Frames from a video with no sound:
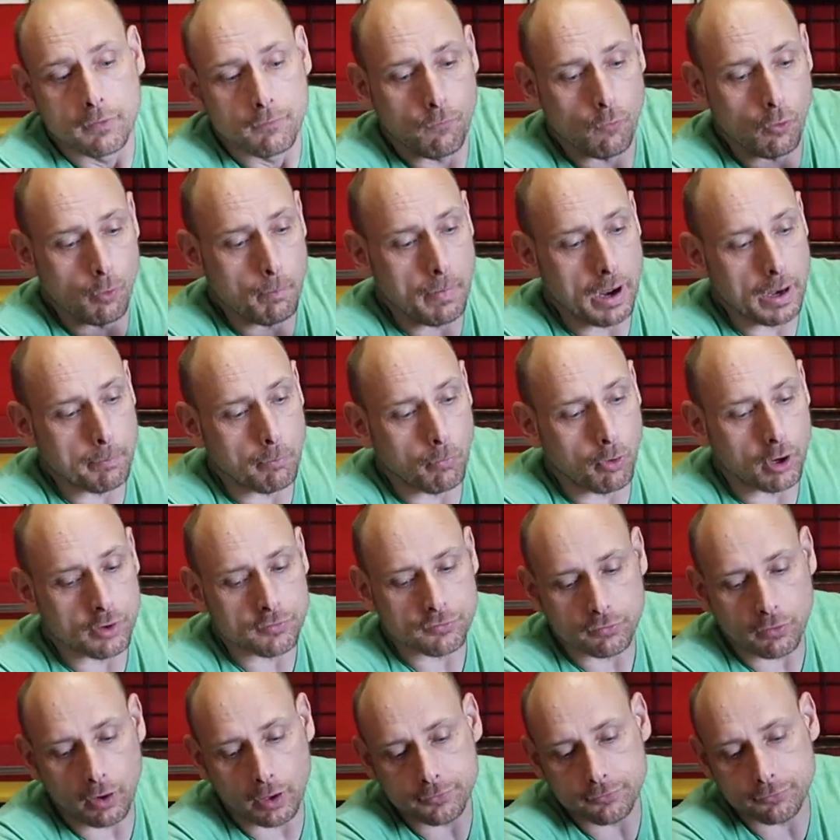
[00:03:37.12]
For my
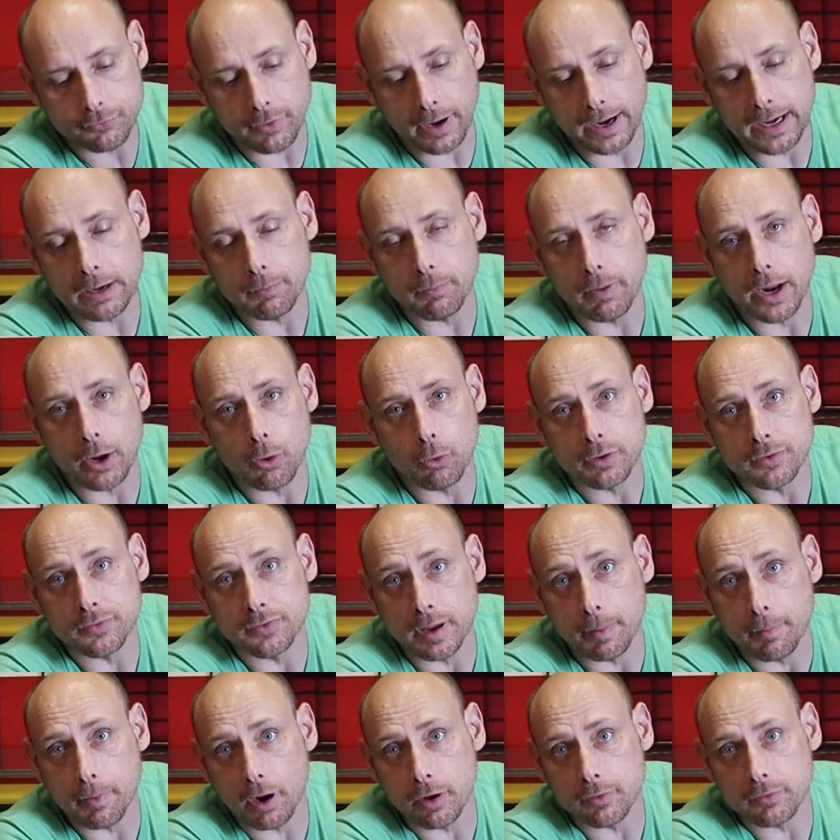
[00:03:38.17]
martial arts training, when I go to
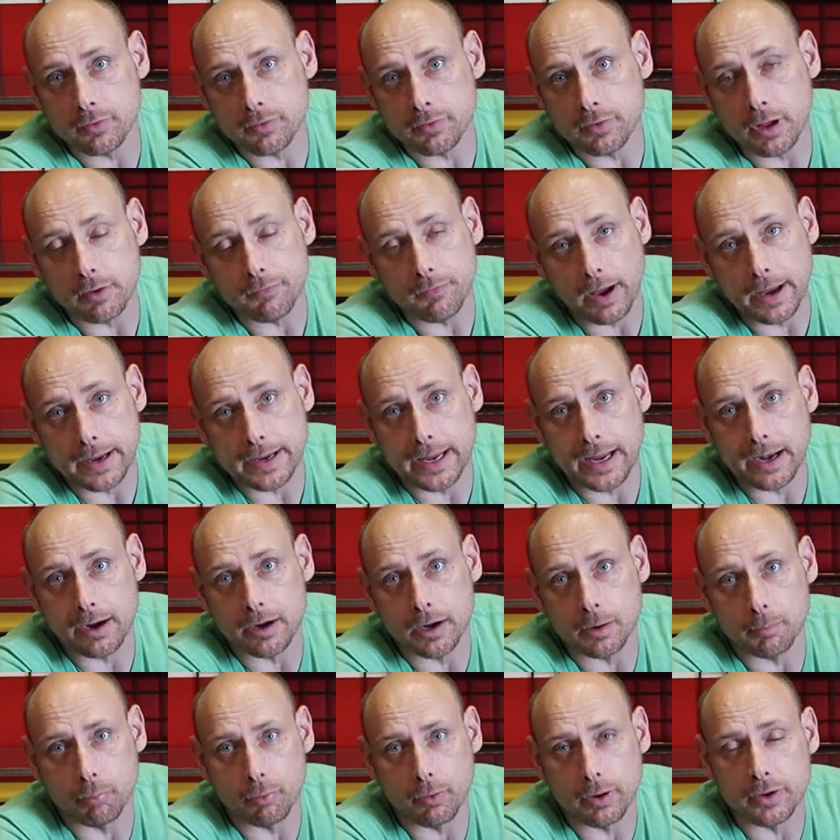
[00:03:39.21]
seminars and stuff, I
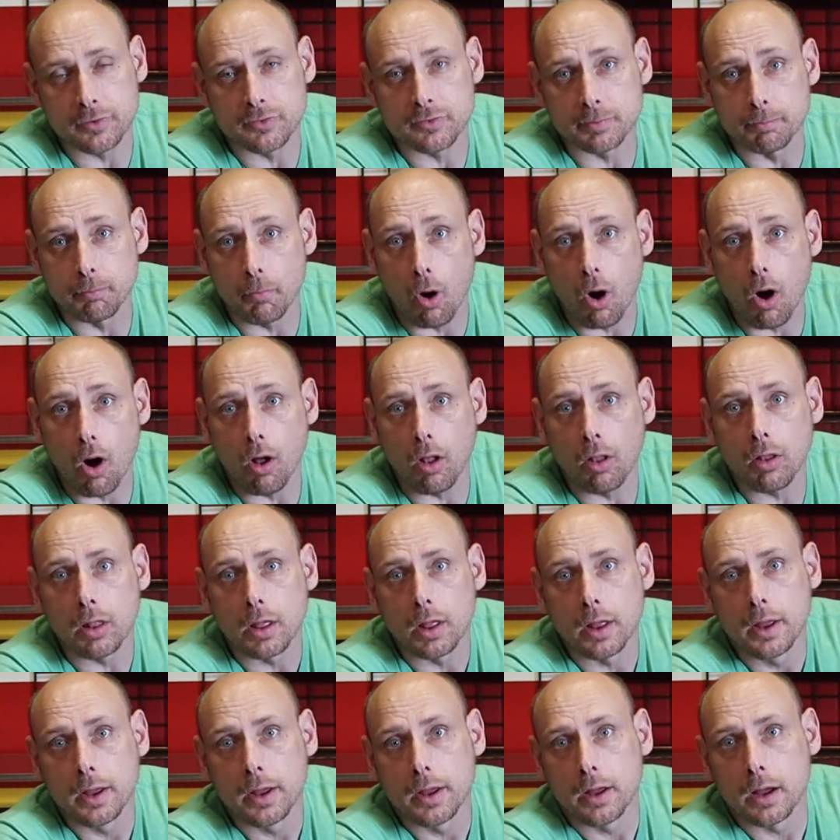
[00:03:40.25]
carry a pretty
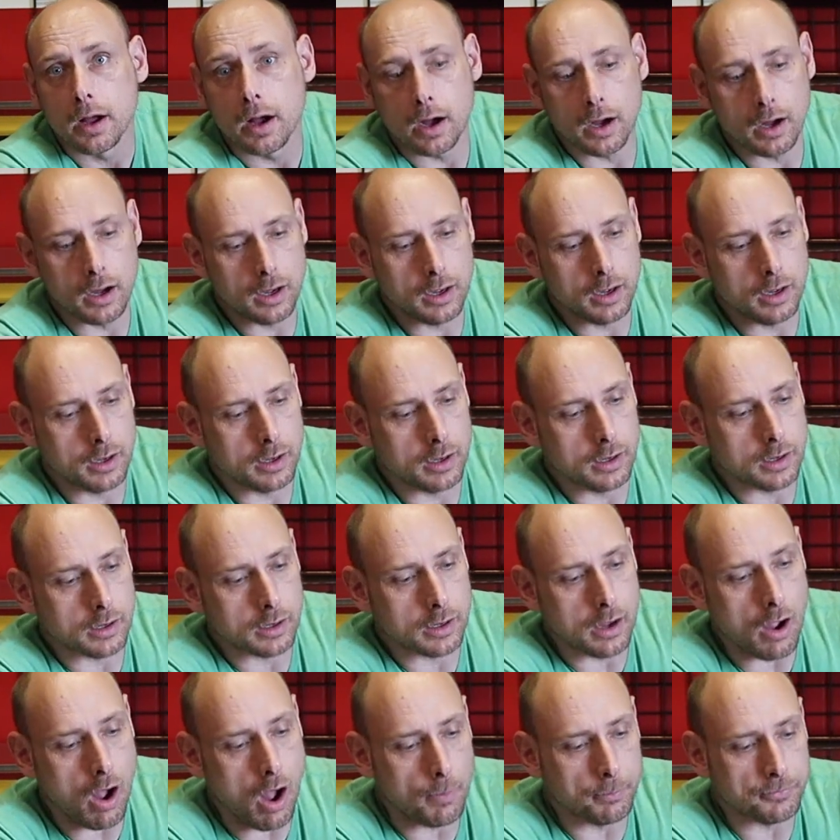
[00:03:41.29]
small
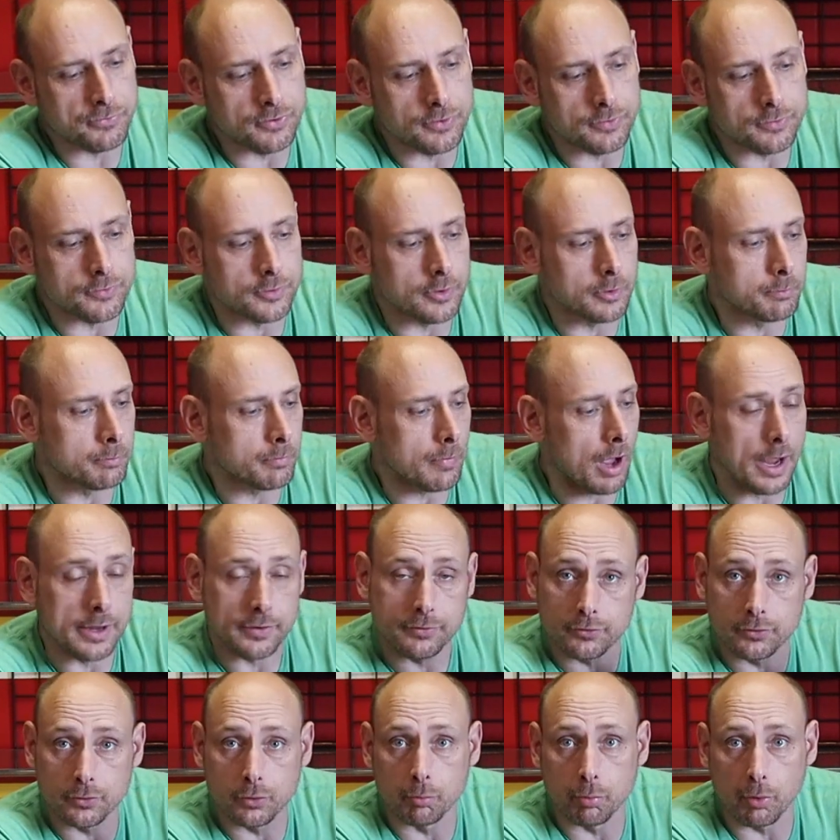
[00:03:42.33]
comm system. I
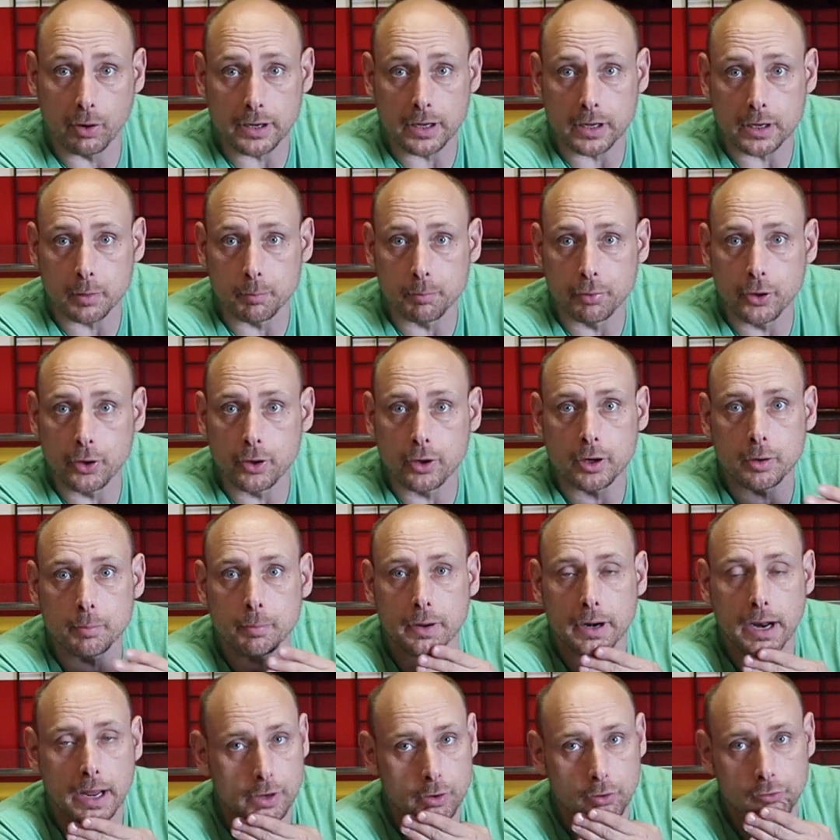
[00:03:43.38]
still bring a computer,
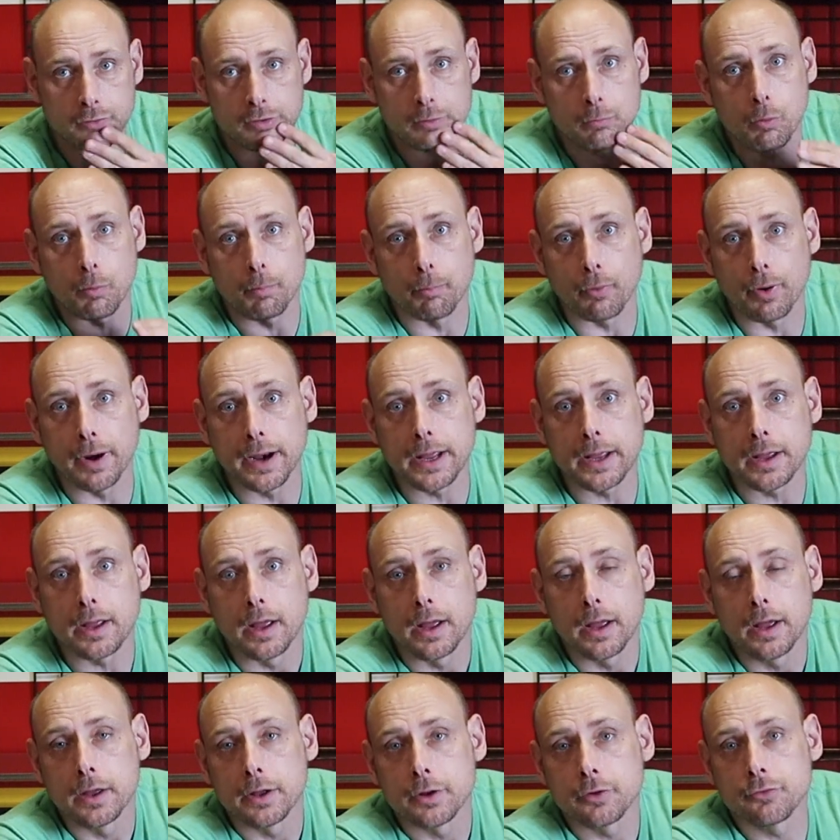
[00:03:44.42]
but I usually will bring
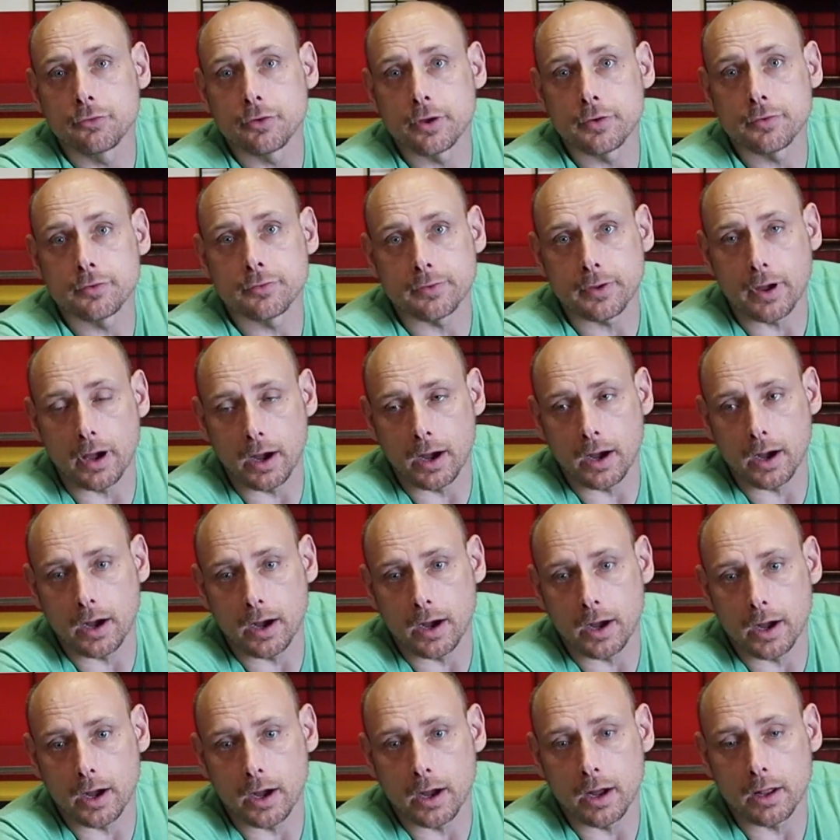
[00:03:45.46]
just
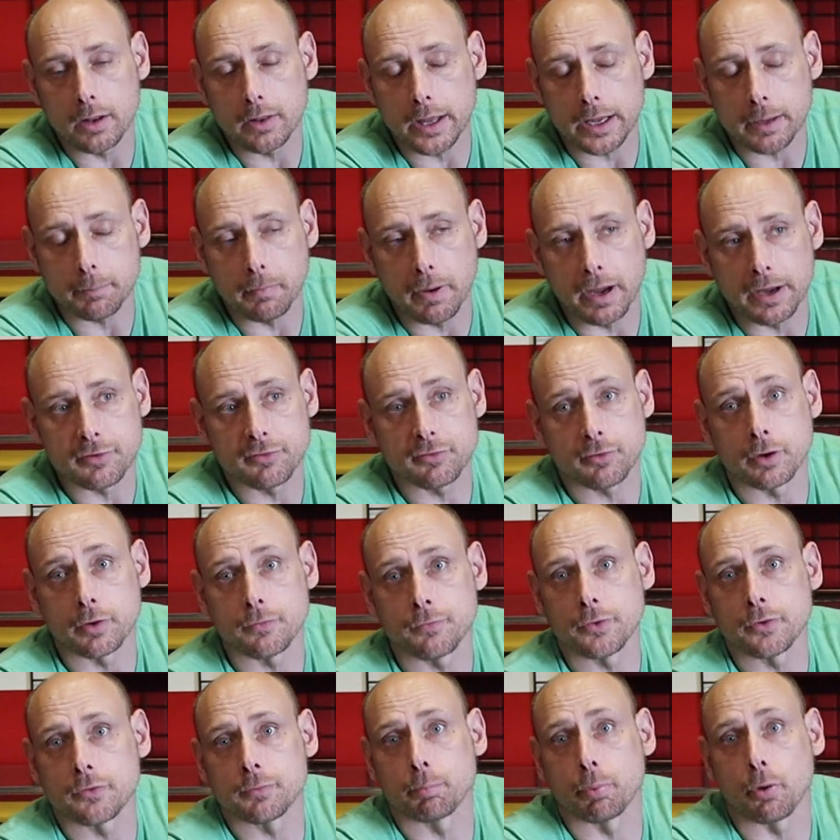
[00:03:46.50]
like my
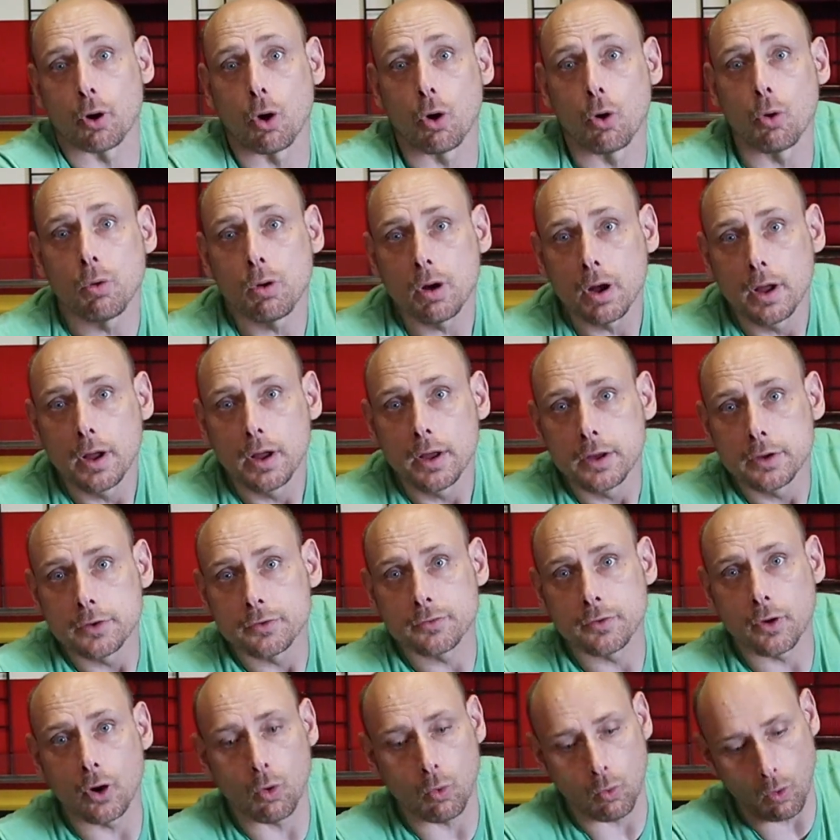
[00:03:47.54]
Surface Pro,
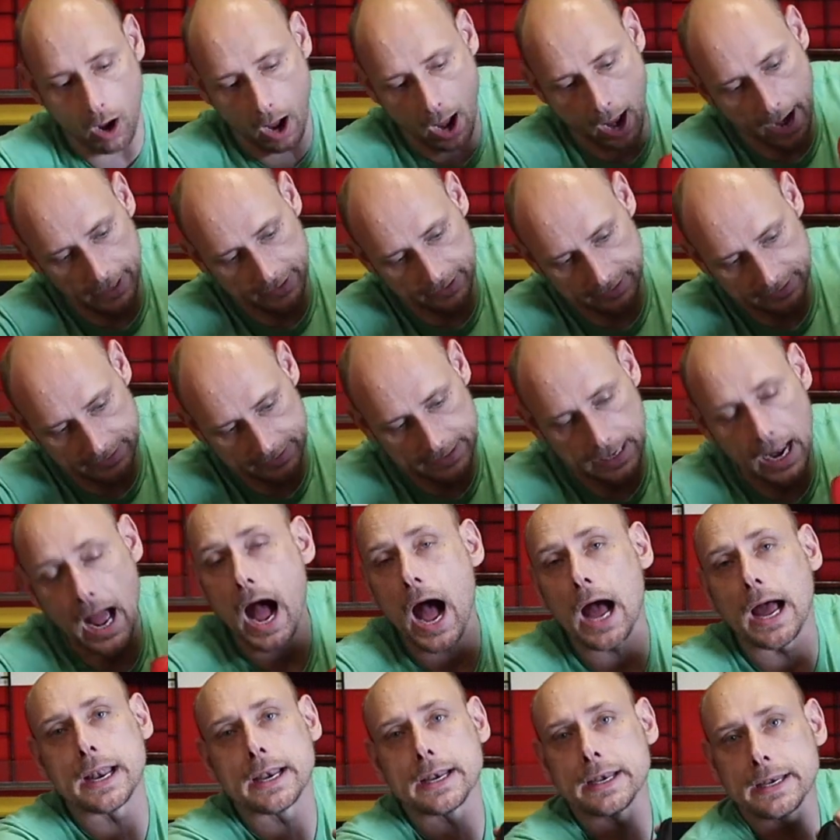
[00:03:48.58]
so I did
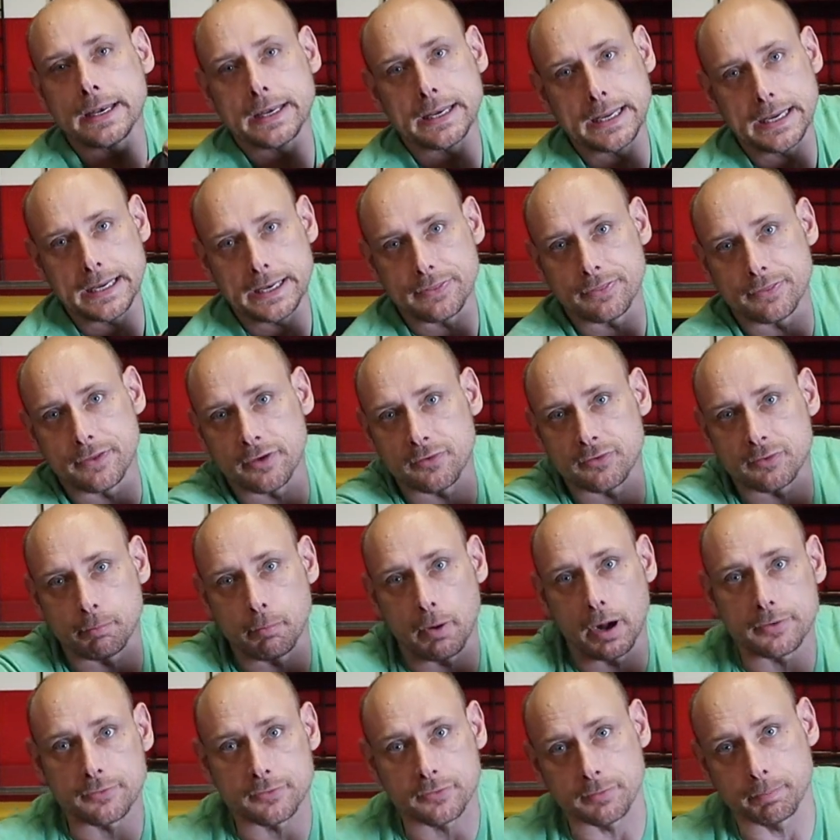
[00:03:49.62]
not need this
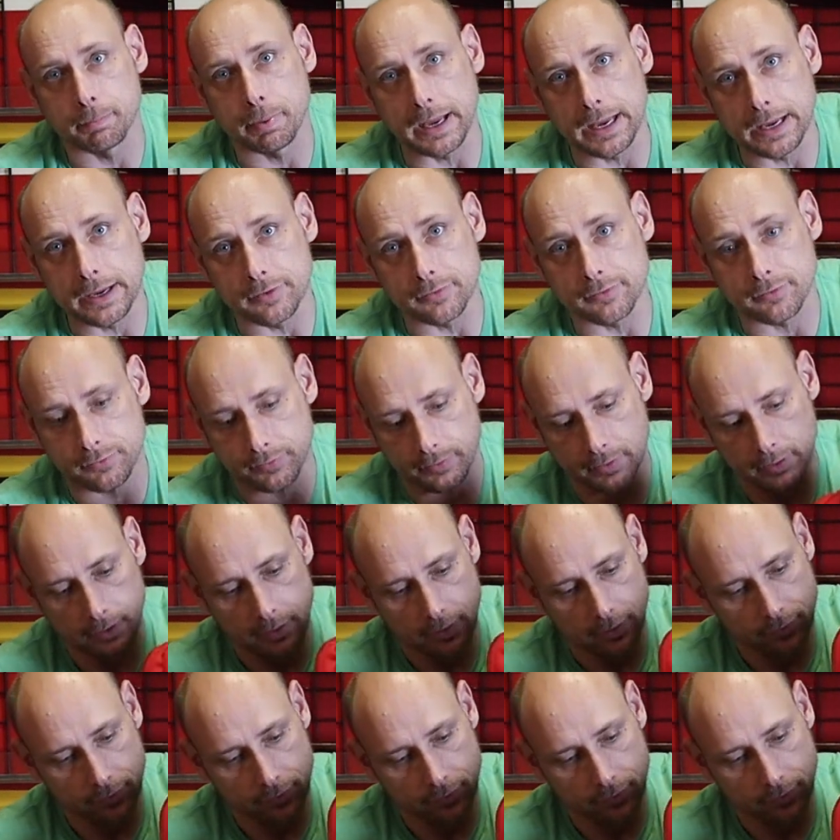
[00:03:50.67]
much space.